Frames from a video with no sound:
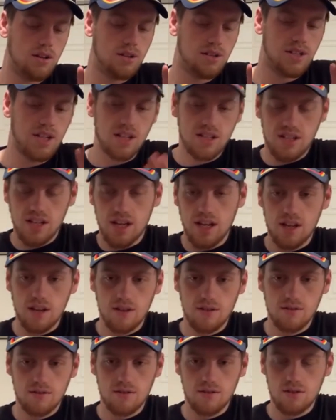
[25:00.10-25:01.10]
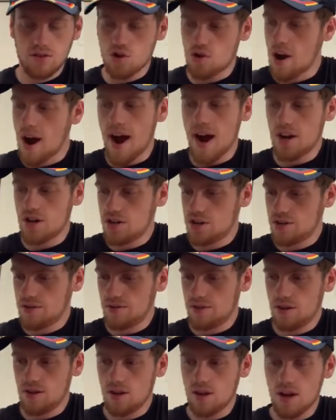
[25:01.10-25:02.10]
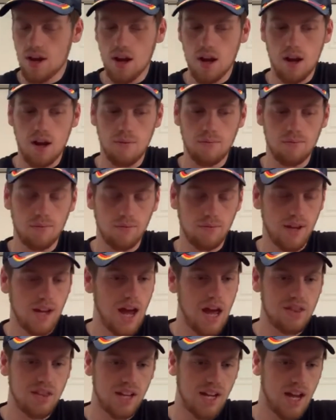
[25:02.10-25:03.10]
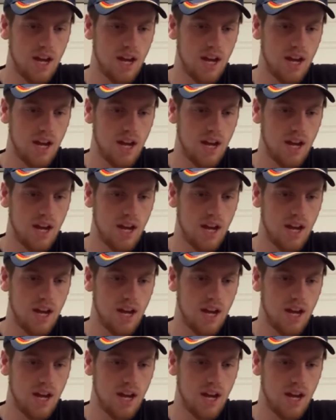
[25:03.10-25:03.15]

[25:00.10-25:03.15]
Disney, trash. Kathleen